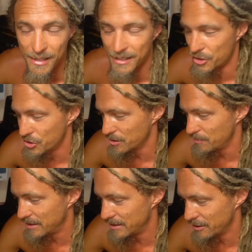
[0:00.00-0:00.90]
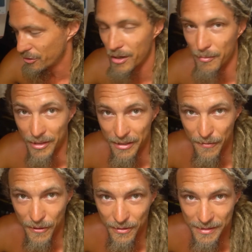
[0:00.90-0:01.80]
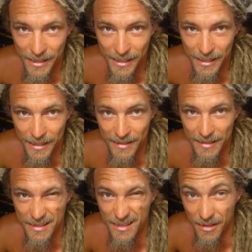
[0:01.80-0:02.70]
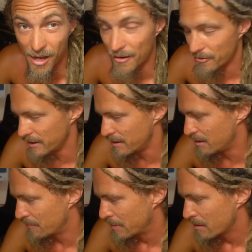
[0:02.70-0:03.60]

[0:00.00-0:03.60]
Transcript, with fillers: It should be incredibly difficult and it's not right now.